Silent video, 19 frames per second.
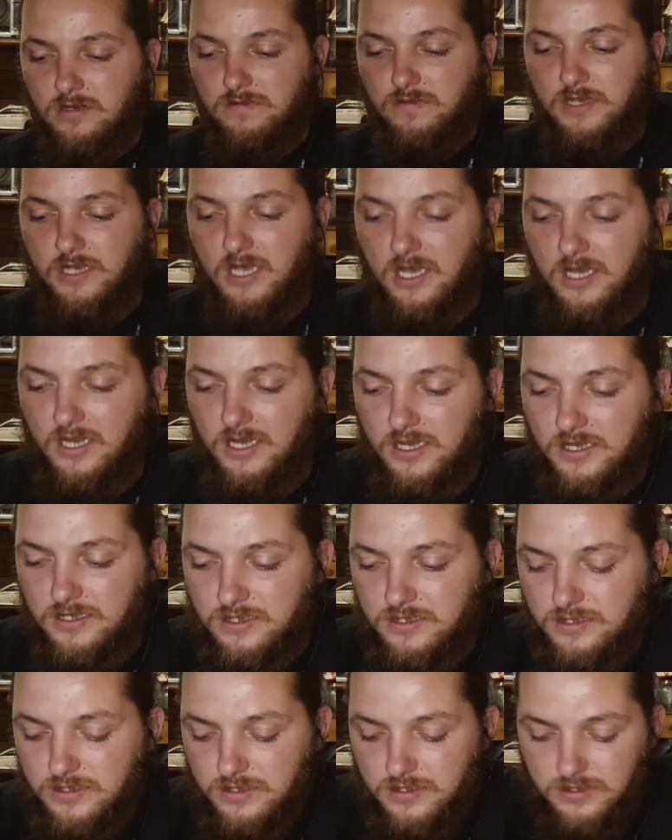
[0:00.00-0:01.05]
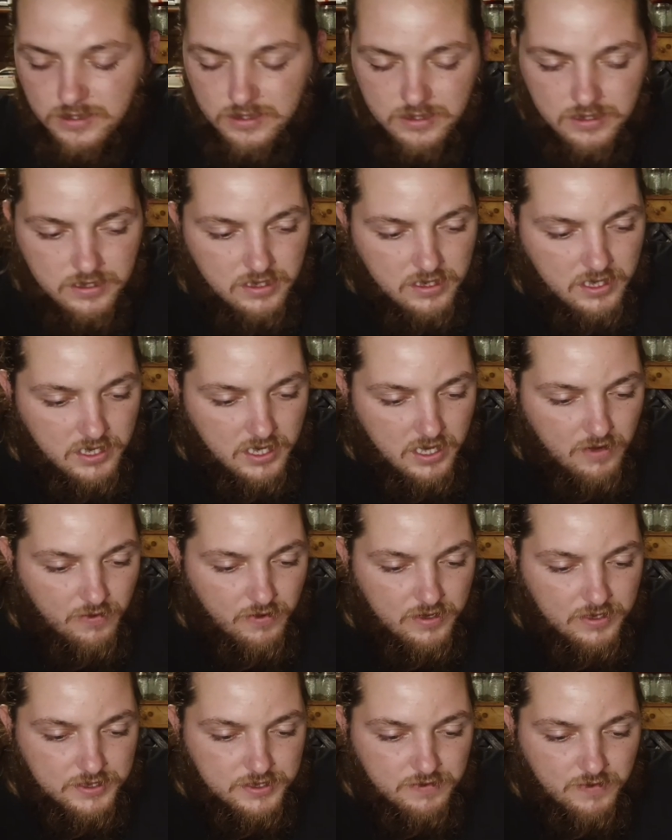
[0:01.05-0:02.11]
yeah, I got
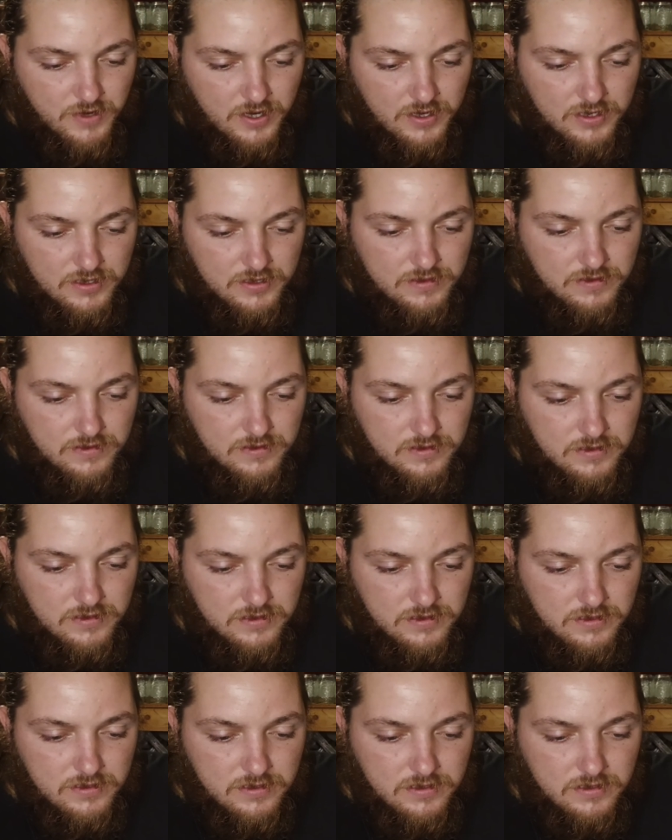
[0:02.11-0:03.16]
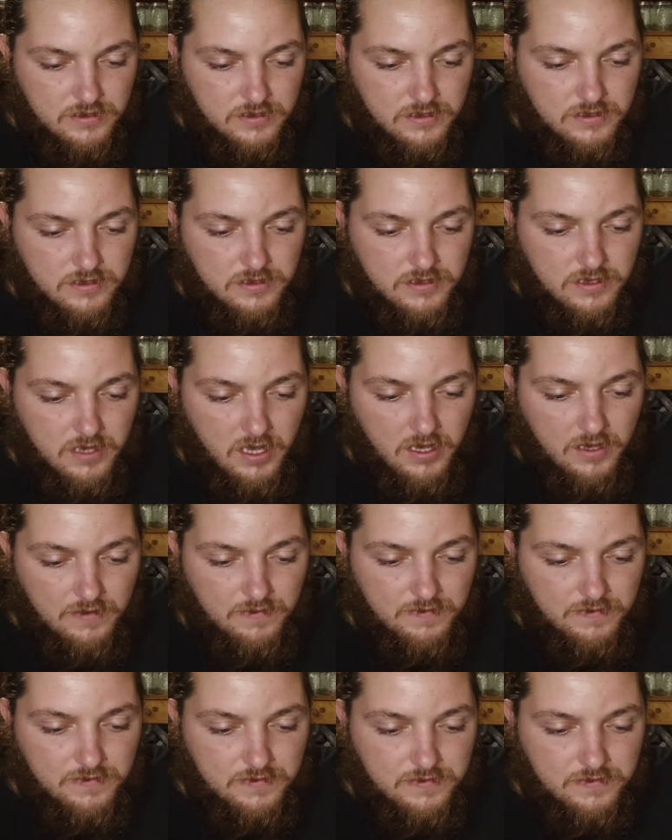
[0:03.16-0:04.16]
work tomorrow, and